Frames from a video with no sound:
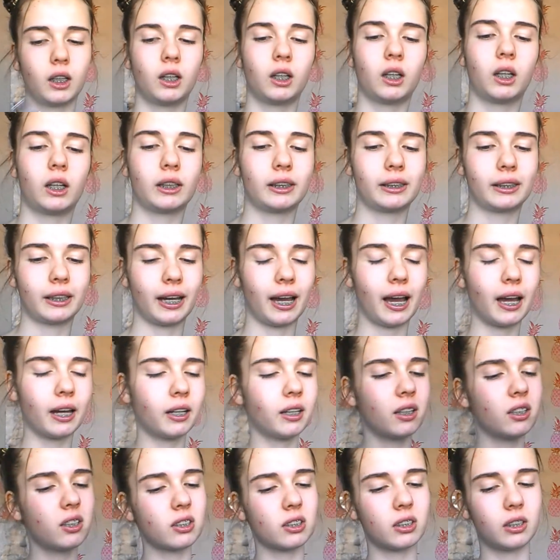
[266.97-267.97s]
Like, yeah, and
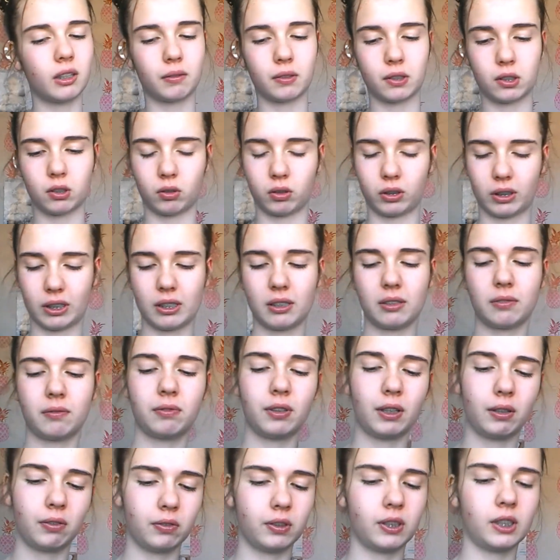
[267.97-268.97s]
I just love the song. There's
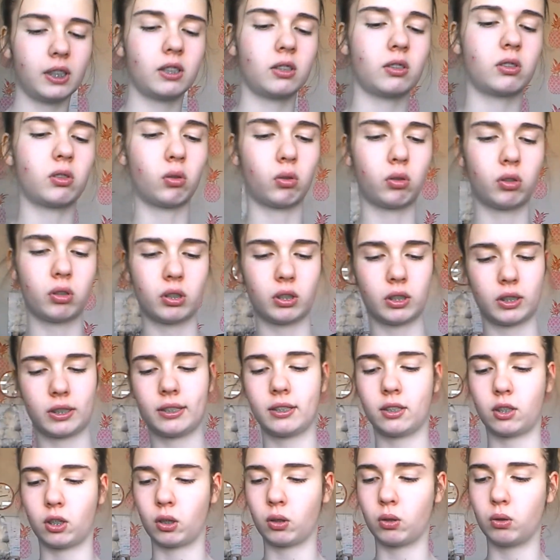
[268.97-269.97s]
15 songs in
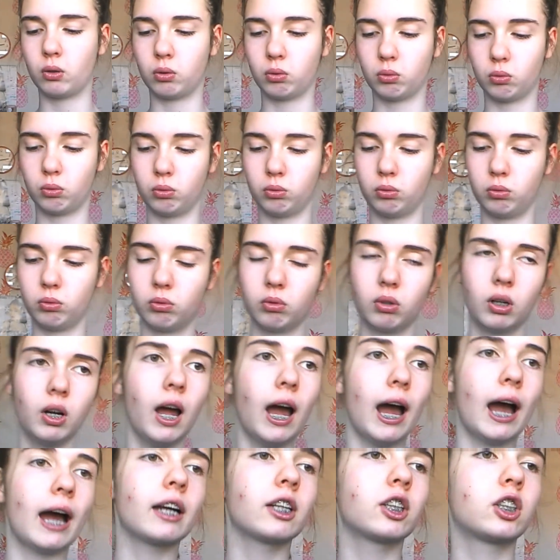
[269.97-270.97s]
total.
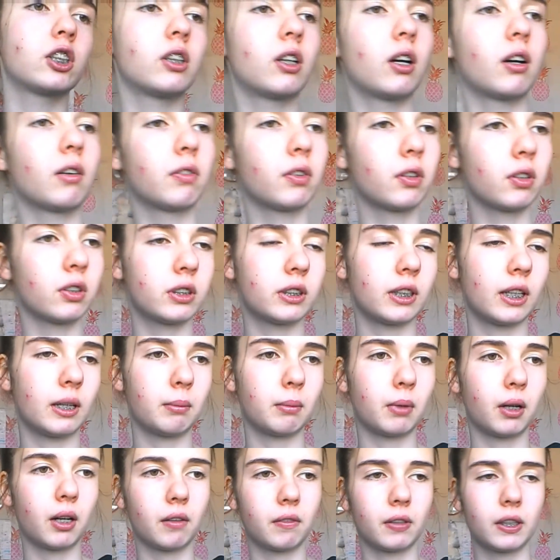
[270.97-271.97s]
Actually, no, I forgot to say
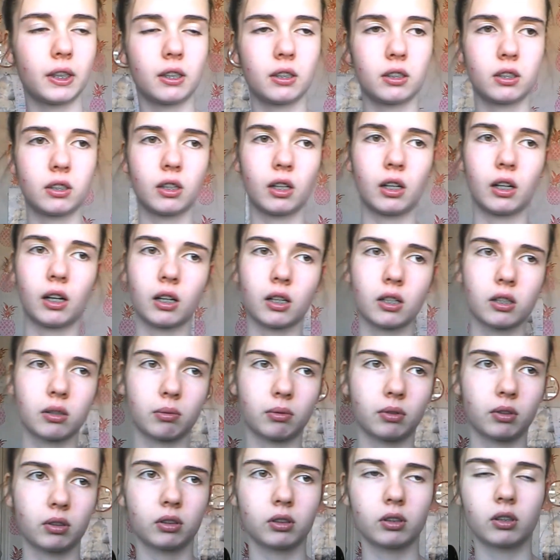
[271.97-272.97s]
My Everything is deluxe
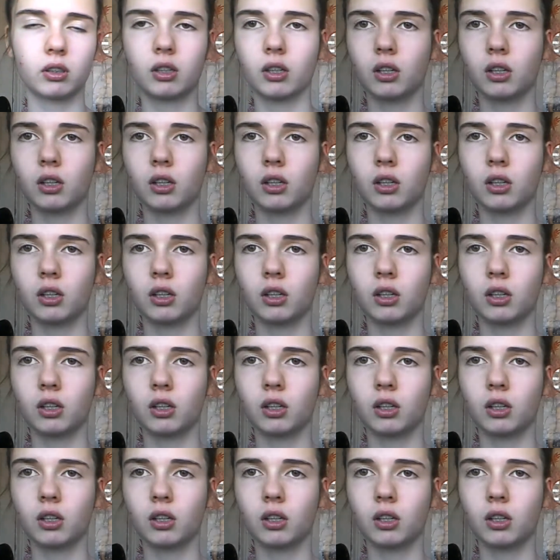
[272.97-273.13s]
one.